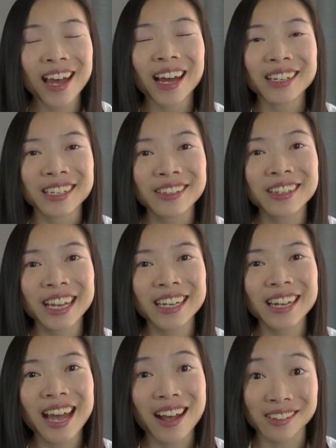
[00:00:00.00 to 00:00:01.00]
Until
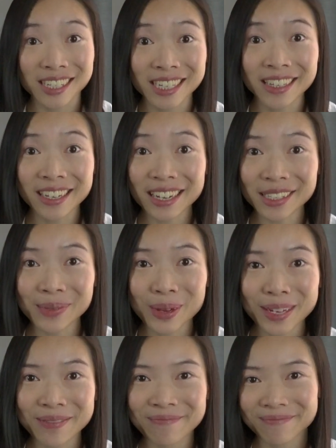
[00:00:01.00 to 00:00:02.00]
then, I'll see you in the next
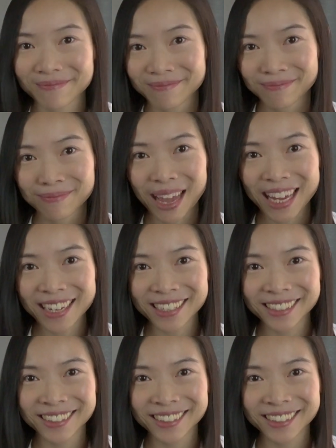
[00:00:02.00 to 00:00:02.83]
one. Bye!